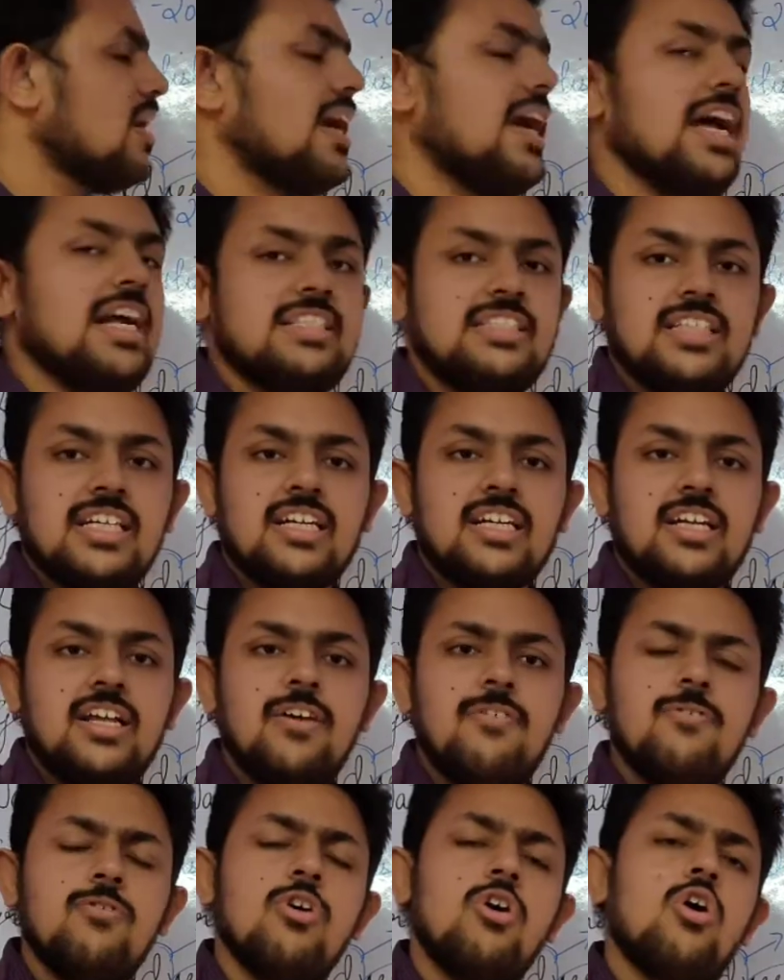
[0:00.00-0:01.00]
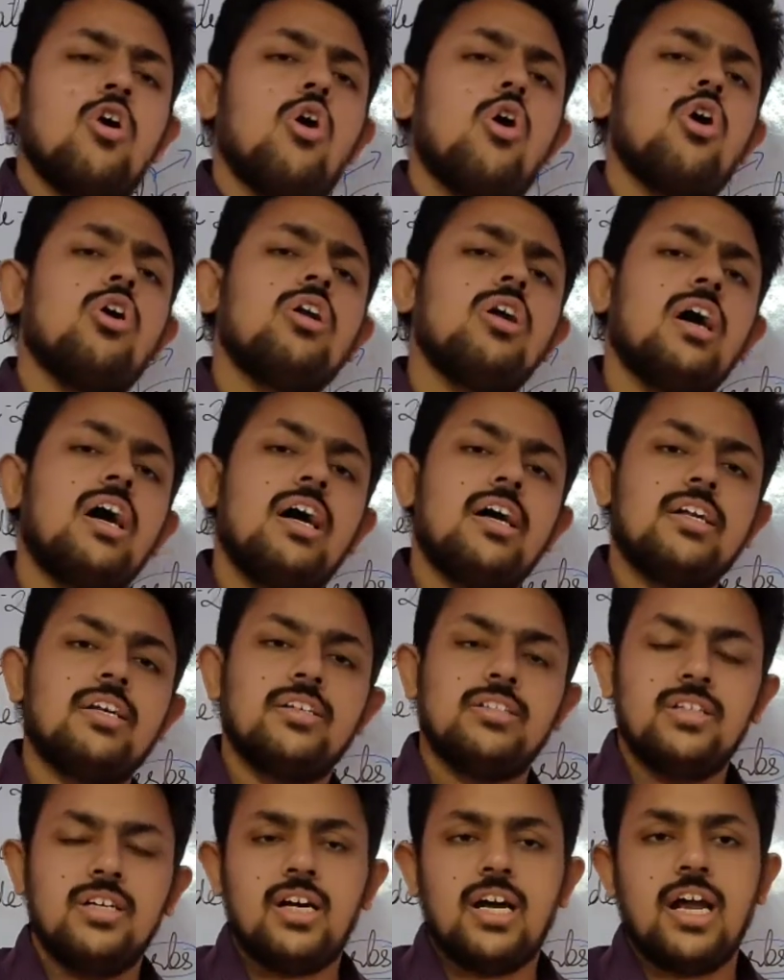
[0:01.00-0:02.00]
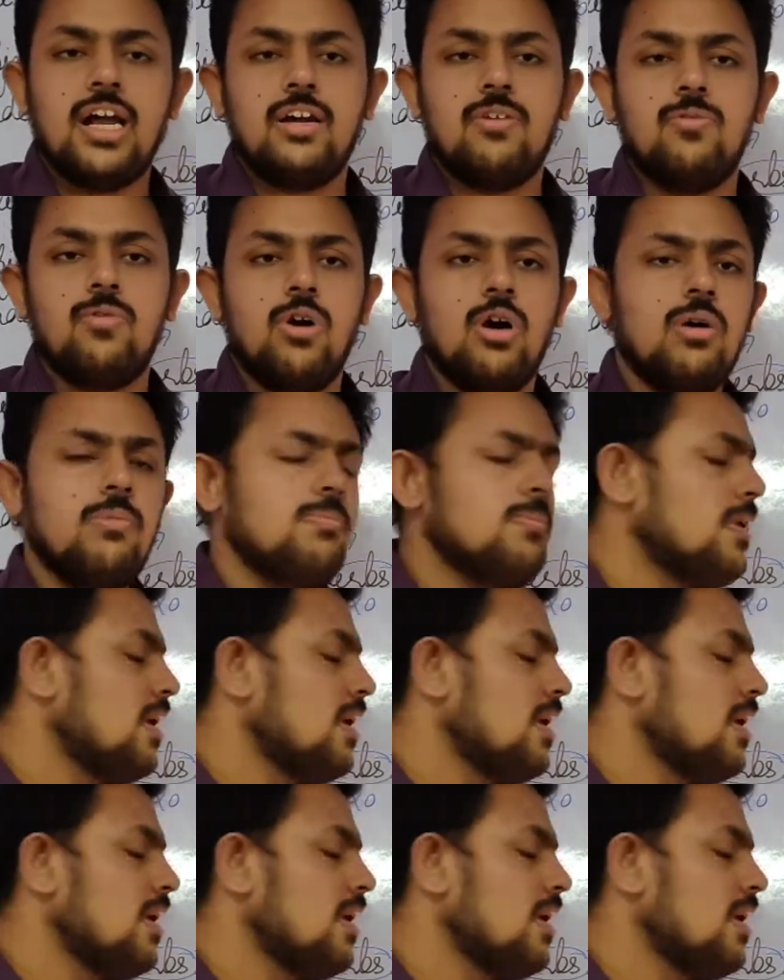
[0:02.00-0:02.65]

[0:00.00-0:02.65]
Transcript: adjective or another adverb